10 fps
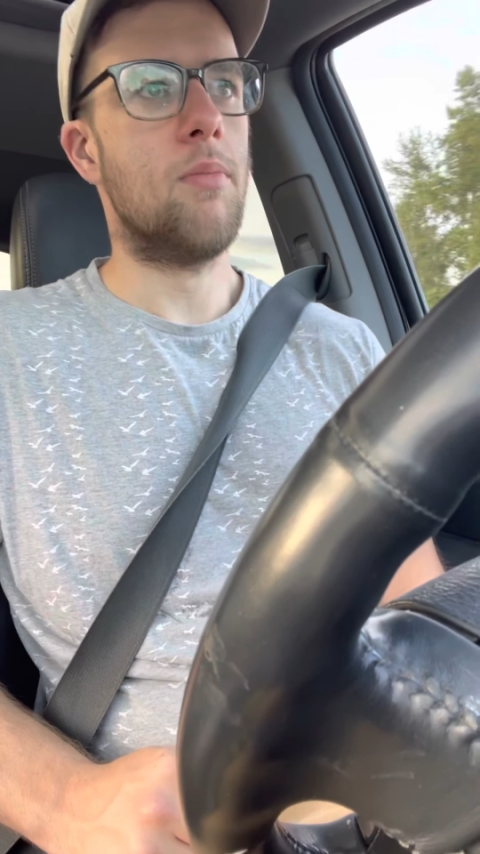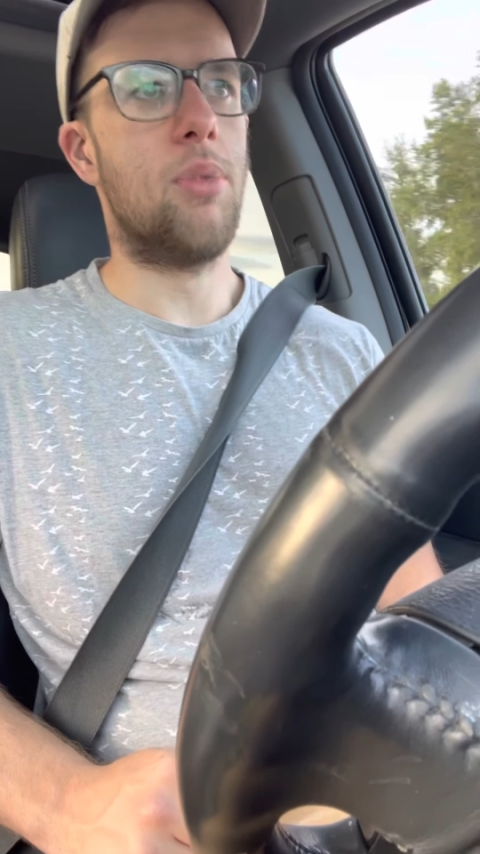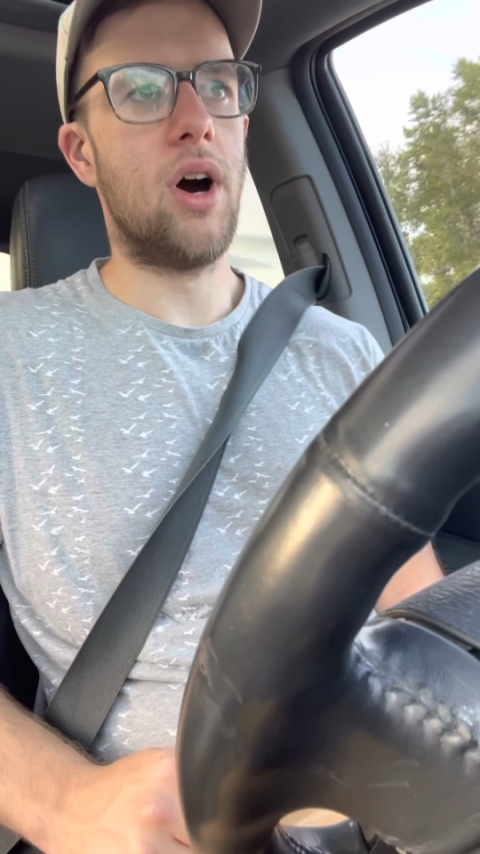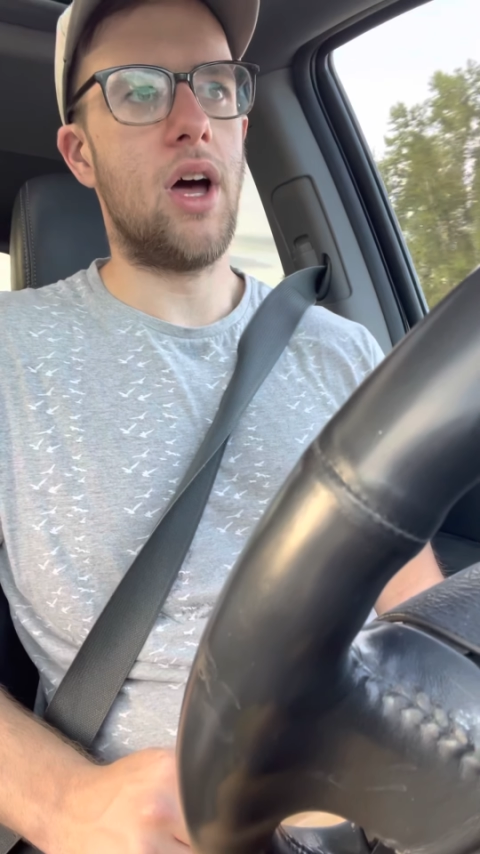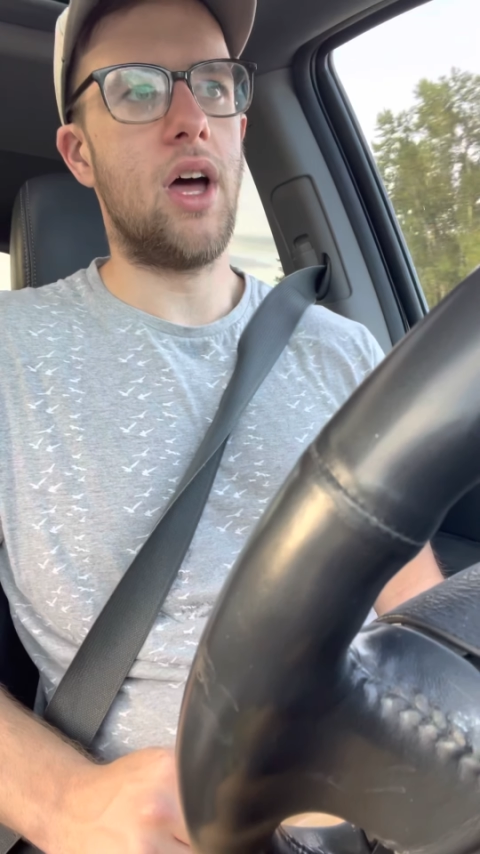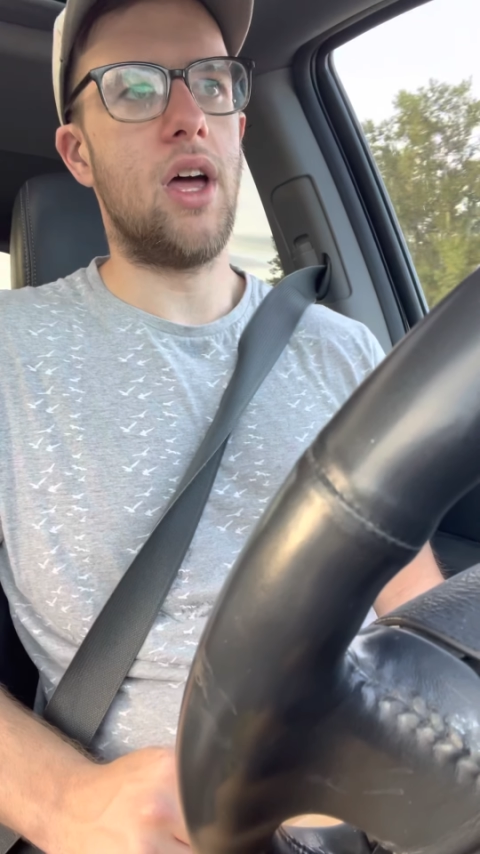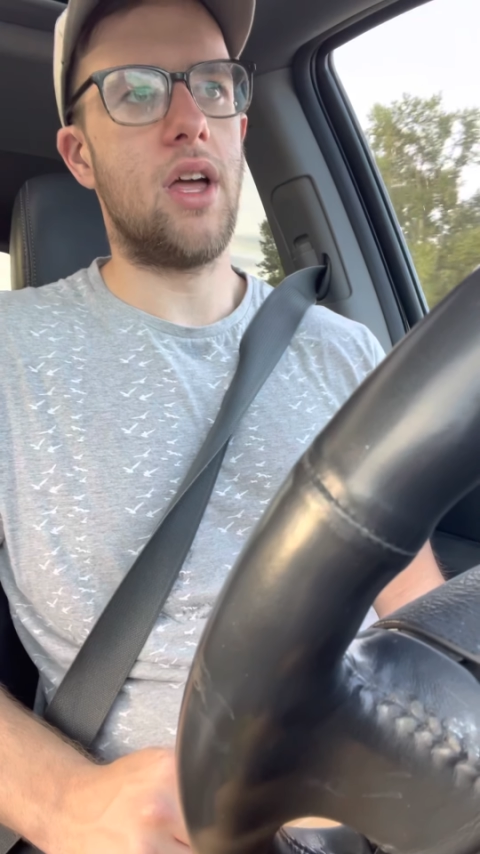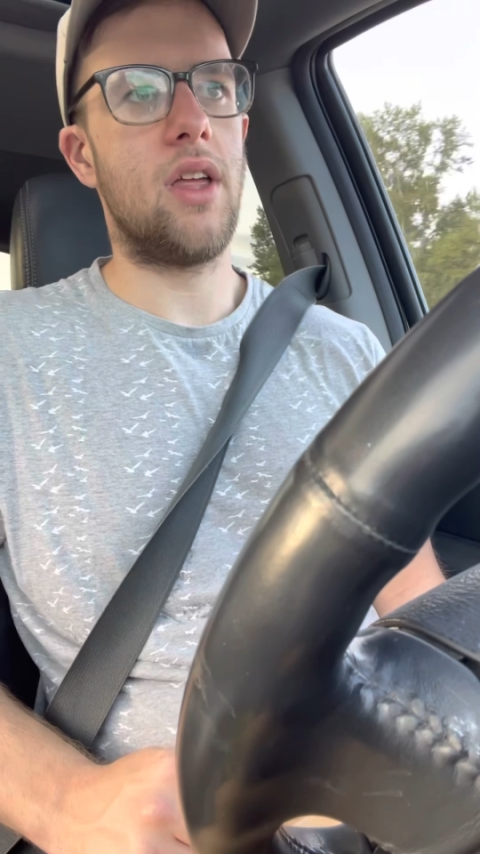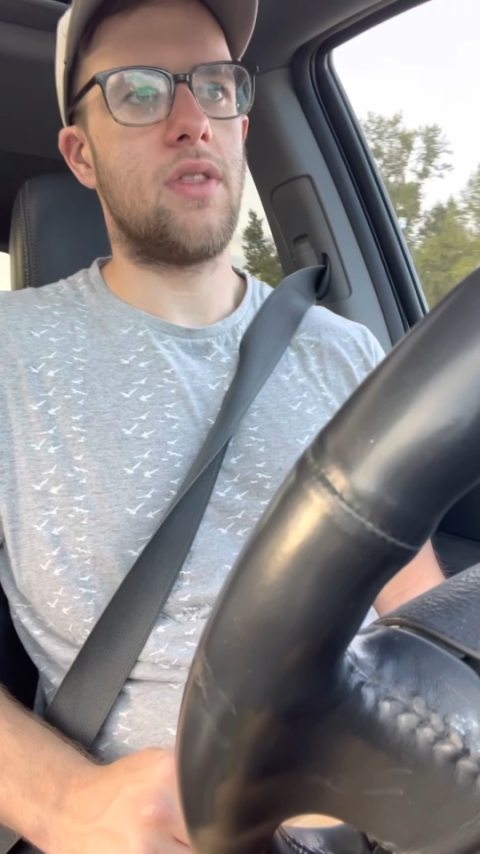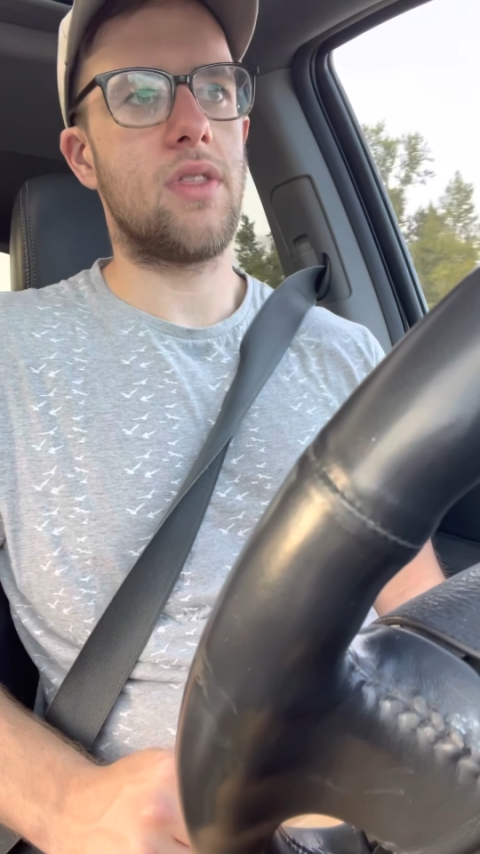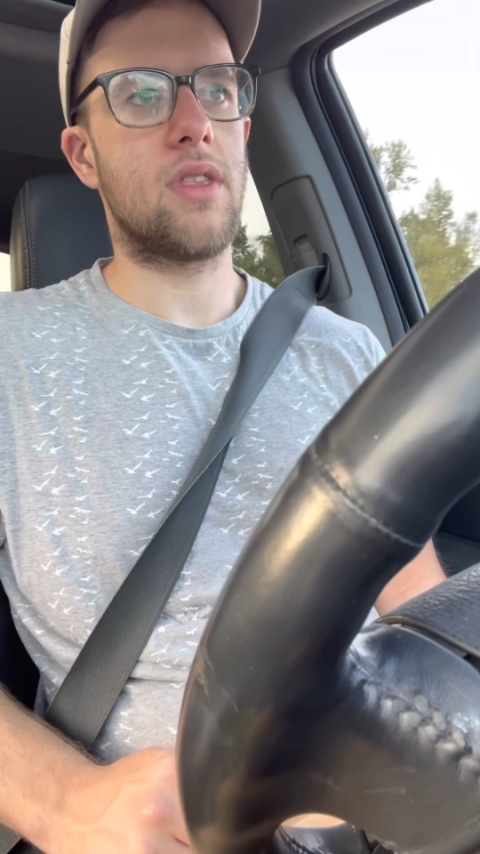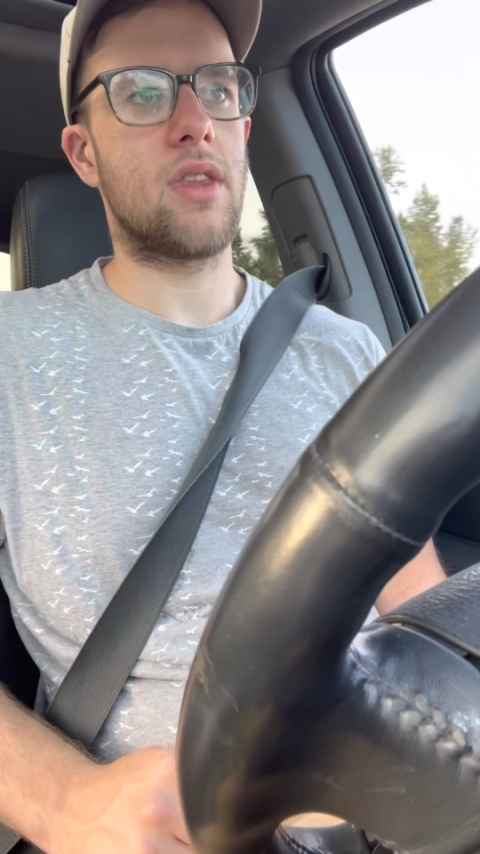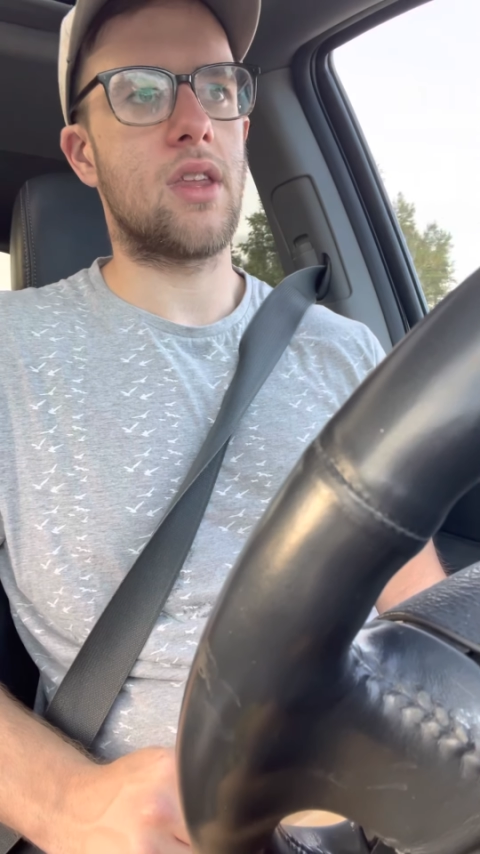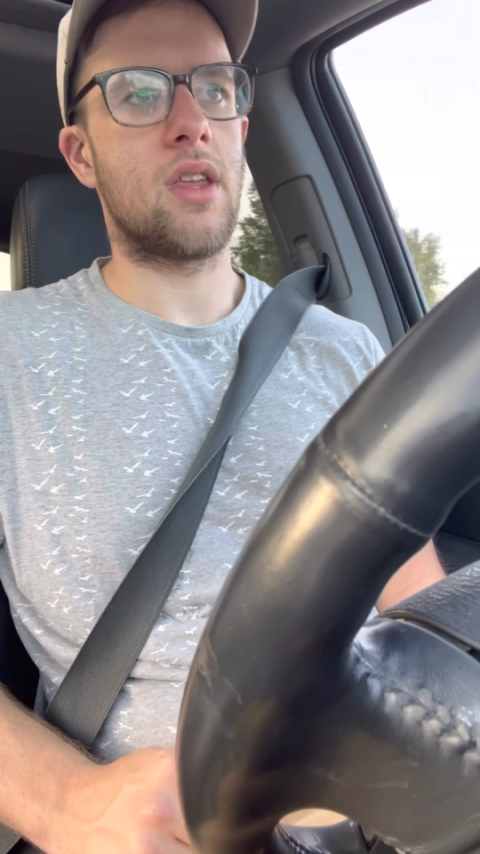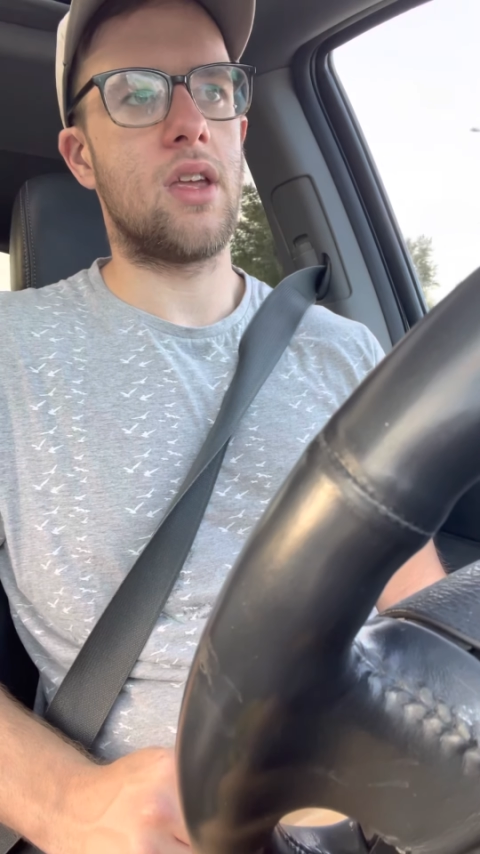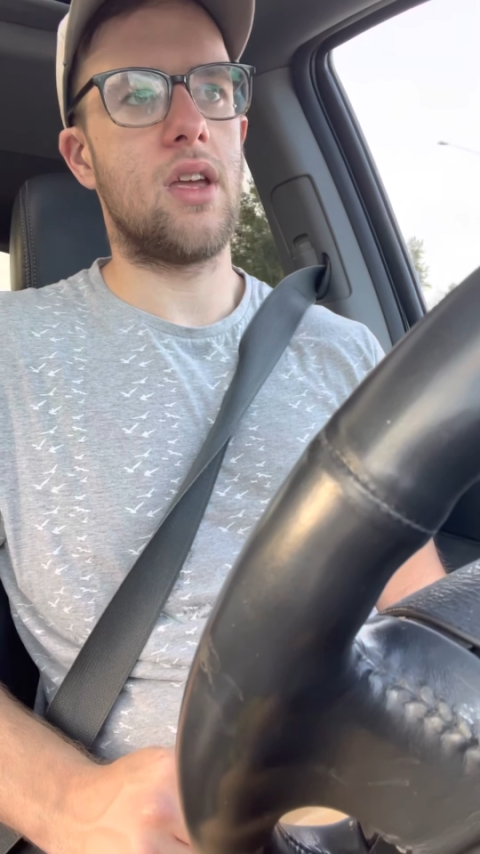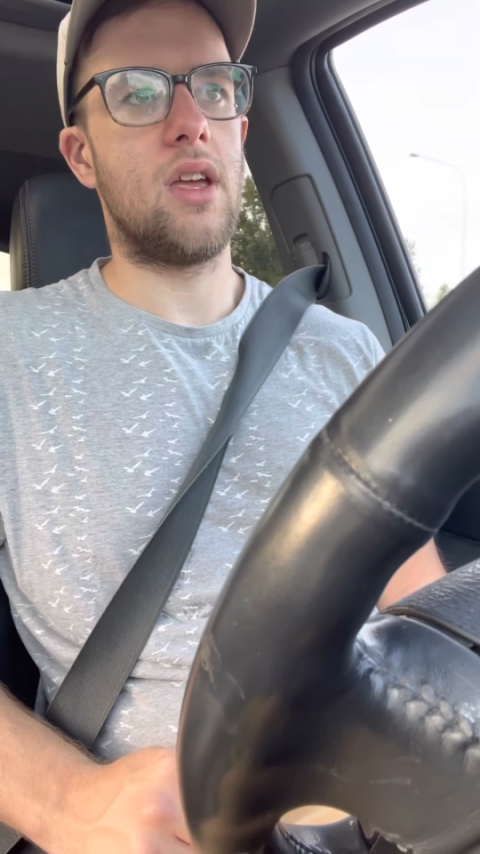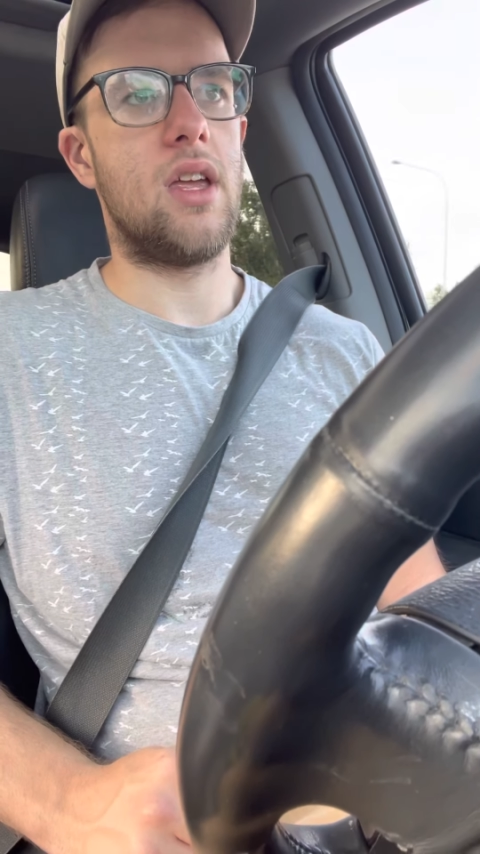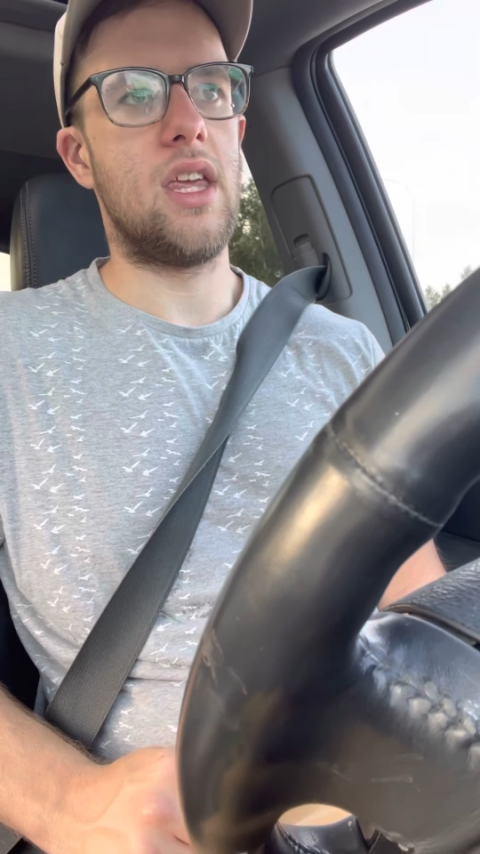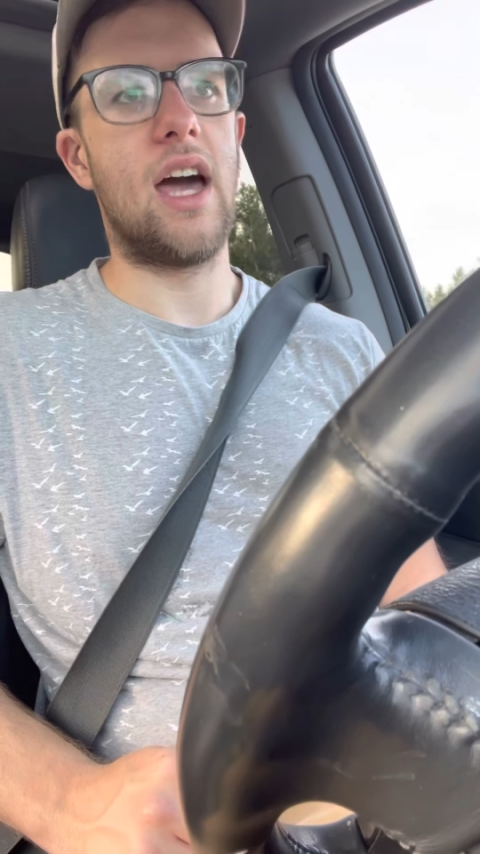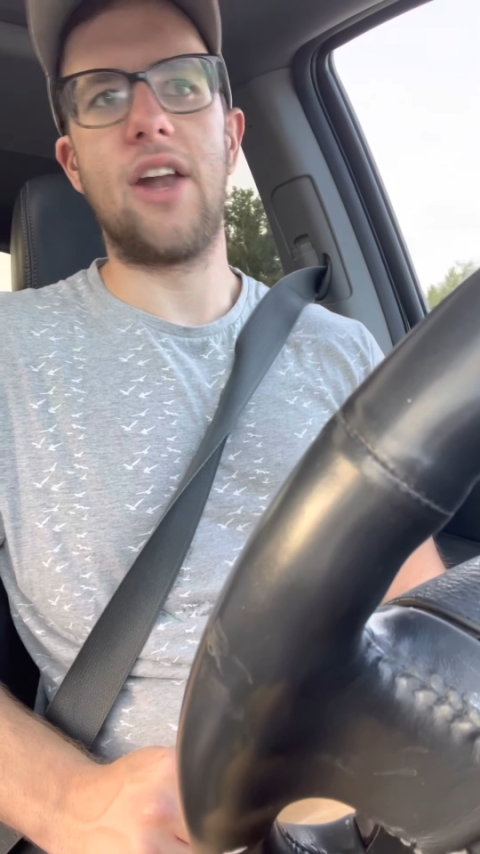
But yeah,